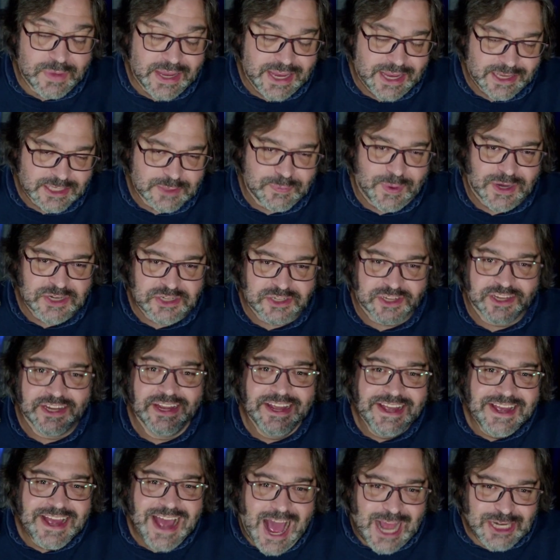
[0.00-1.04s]
especially,
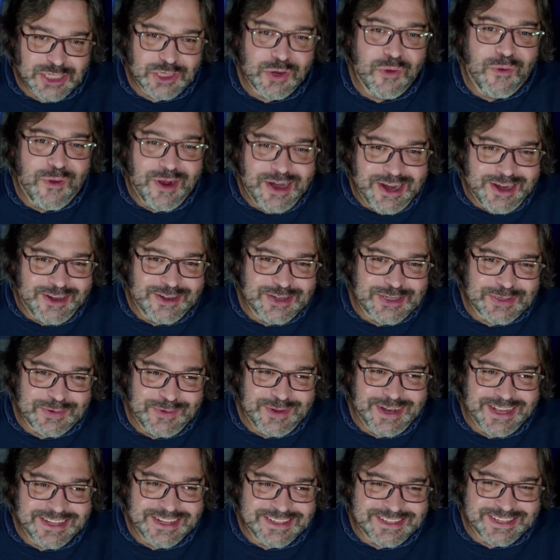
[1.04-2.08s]
at 20 or
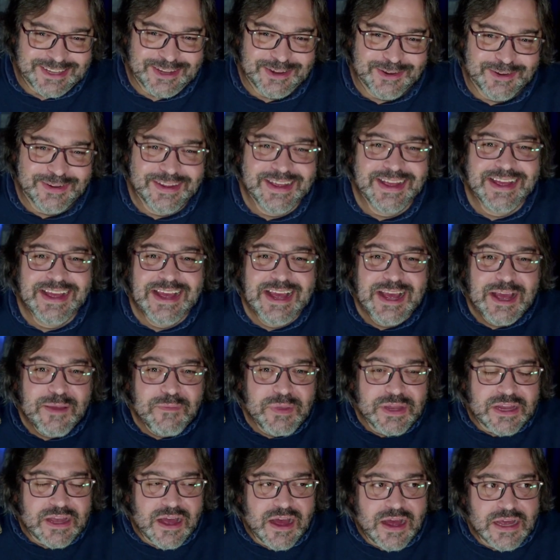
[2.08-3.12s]
22.
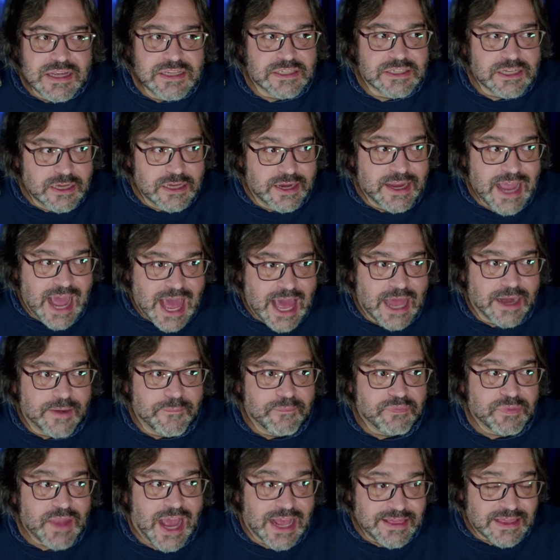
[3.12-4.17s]
Because,
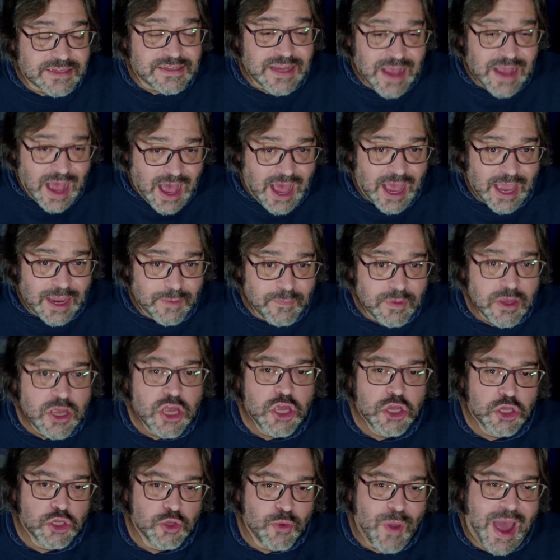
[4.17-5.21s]
again, at the time,
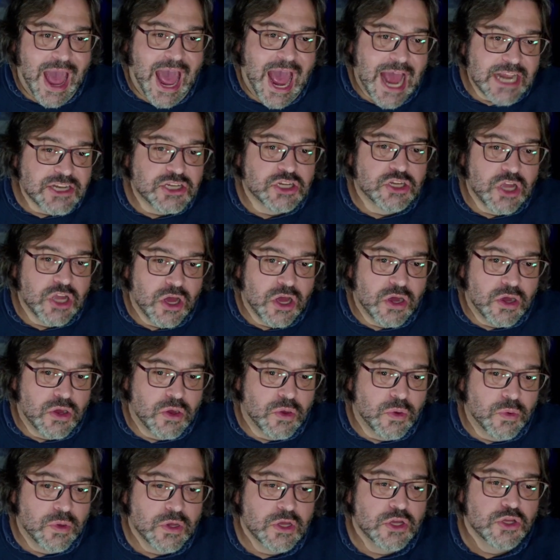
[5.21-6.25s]
you had to
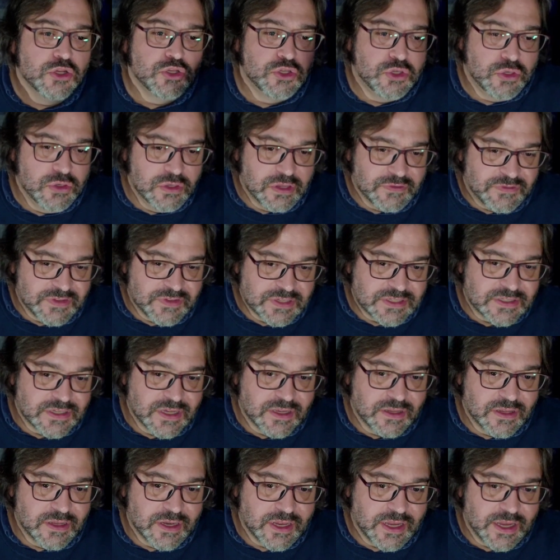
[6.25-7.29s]
go to the
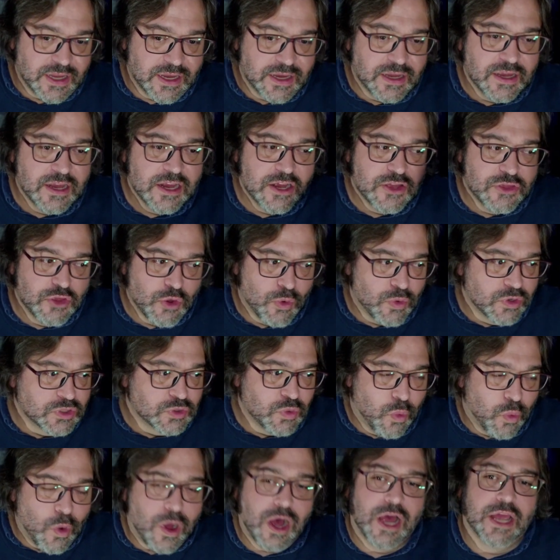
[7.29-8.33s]
facility. There was
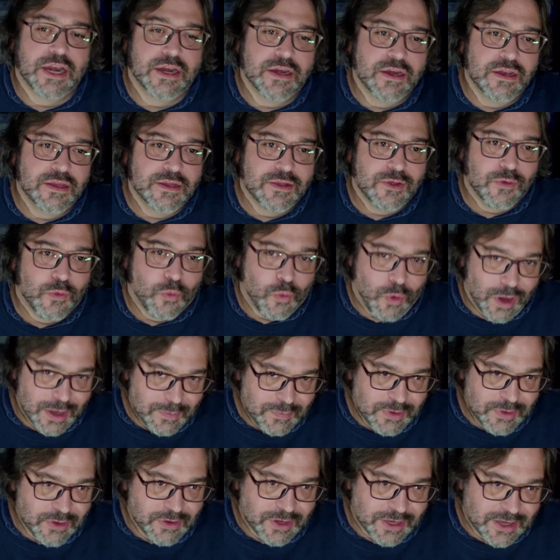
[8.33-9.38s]
$1
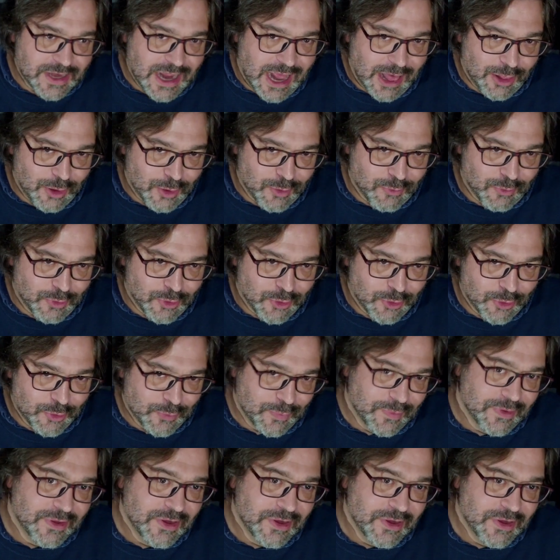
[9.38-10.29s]
million room,